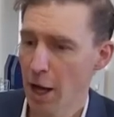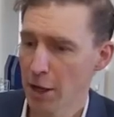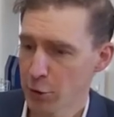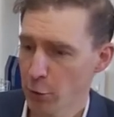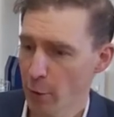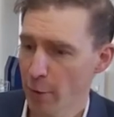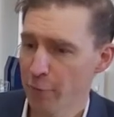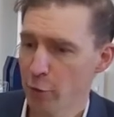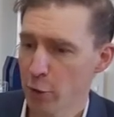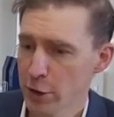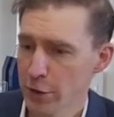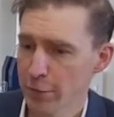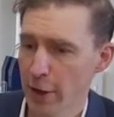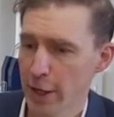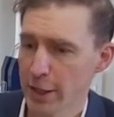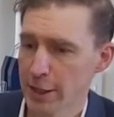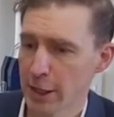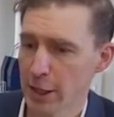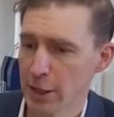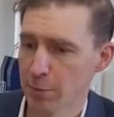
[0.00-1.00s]
So our first
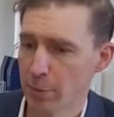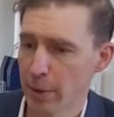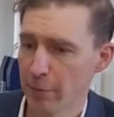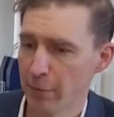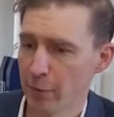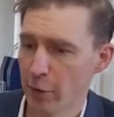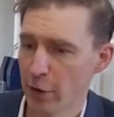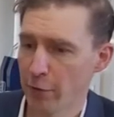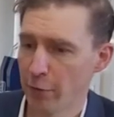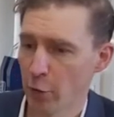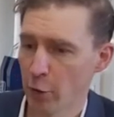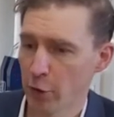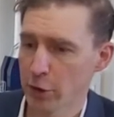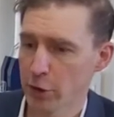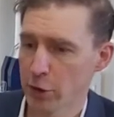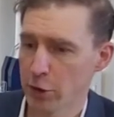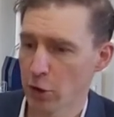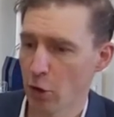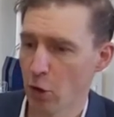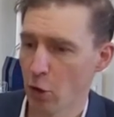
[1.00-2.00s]
phase has been very
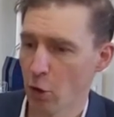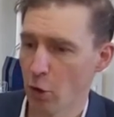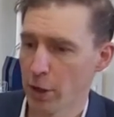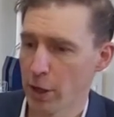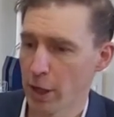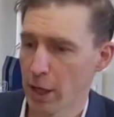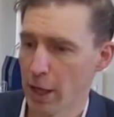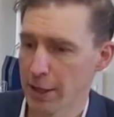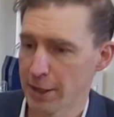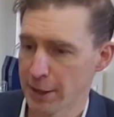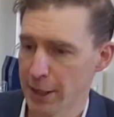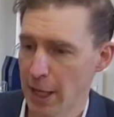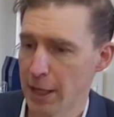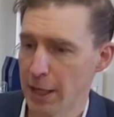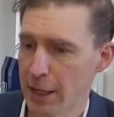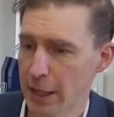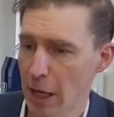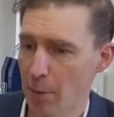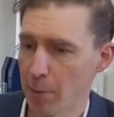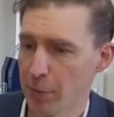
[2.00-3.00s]
focused on
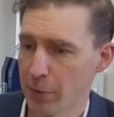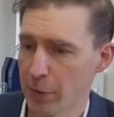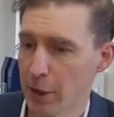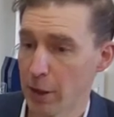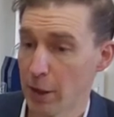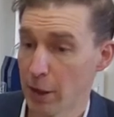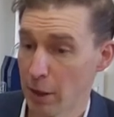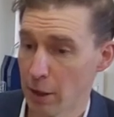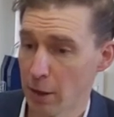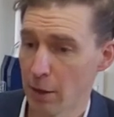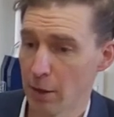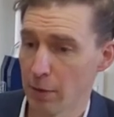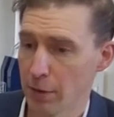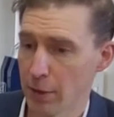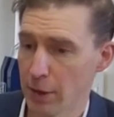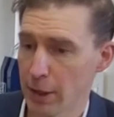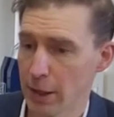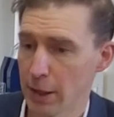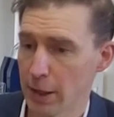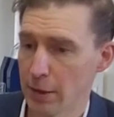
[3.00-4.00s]
standing up the
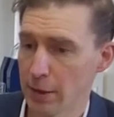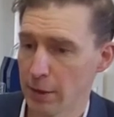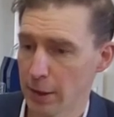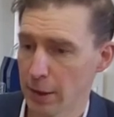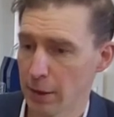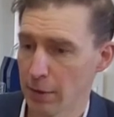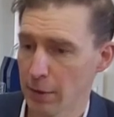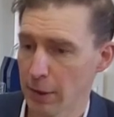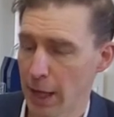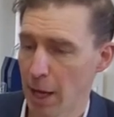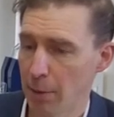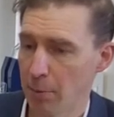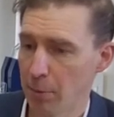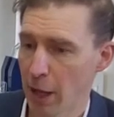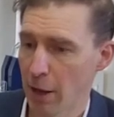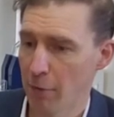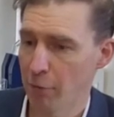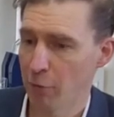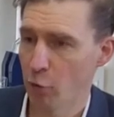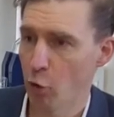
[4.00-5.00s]
CAD
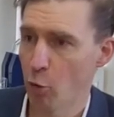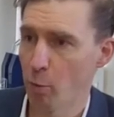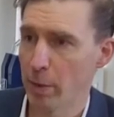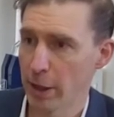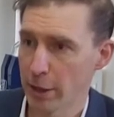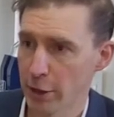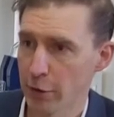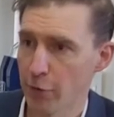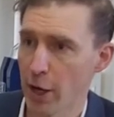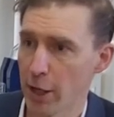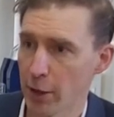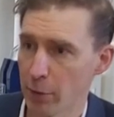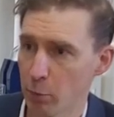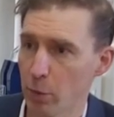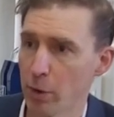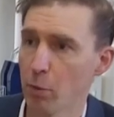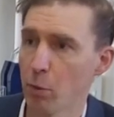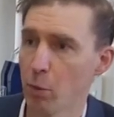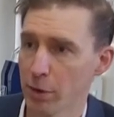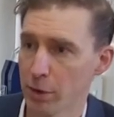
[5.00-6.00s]
platform integrated
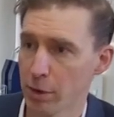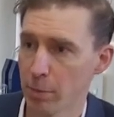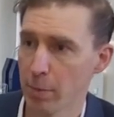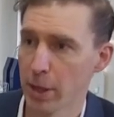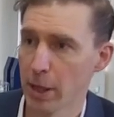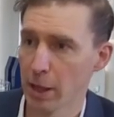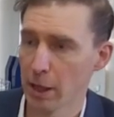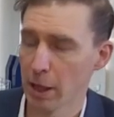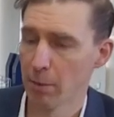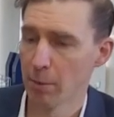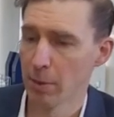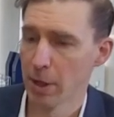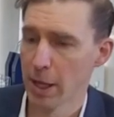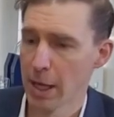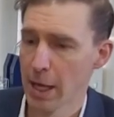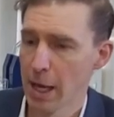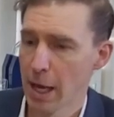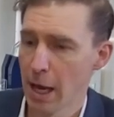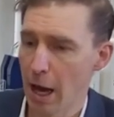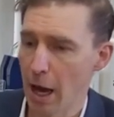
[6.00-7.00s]
with the PLM,
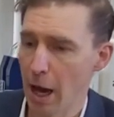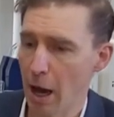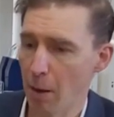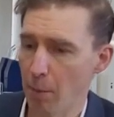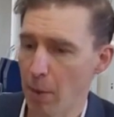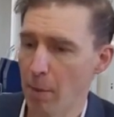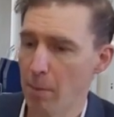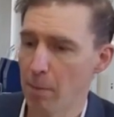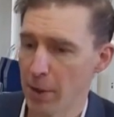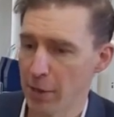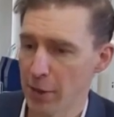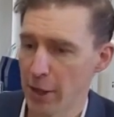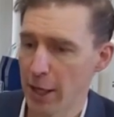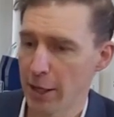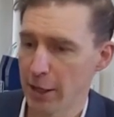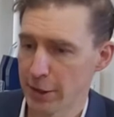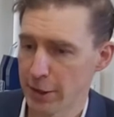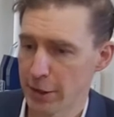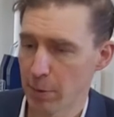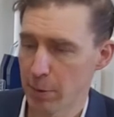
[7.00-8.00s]
but
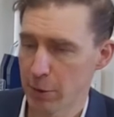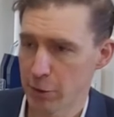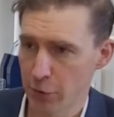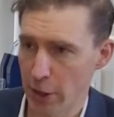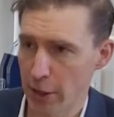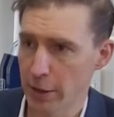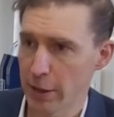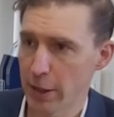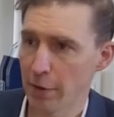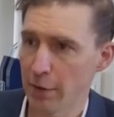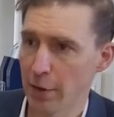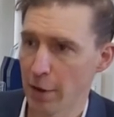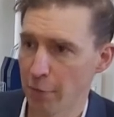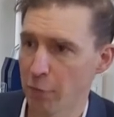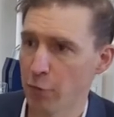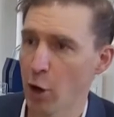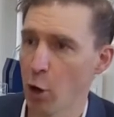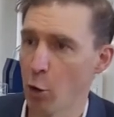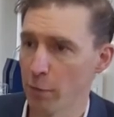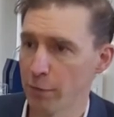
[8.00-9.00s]
then demonstrating
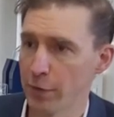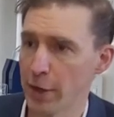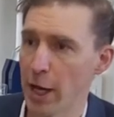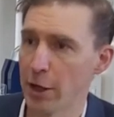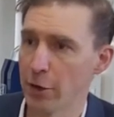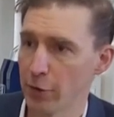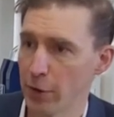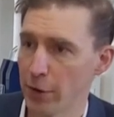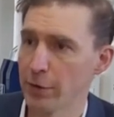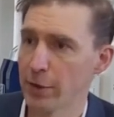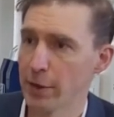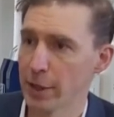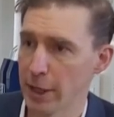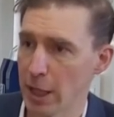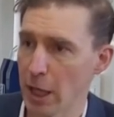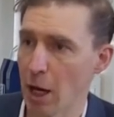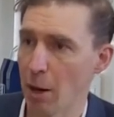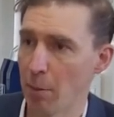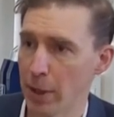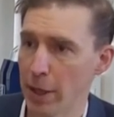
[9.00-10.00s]
that flow of data into the
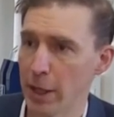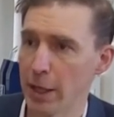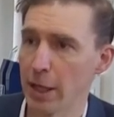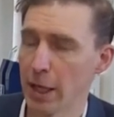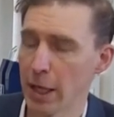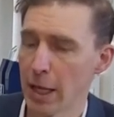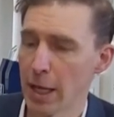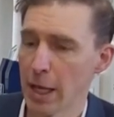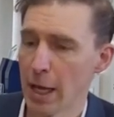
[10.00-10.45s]
ERP.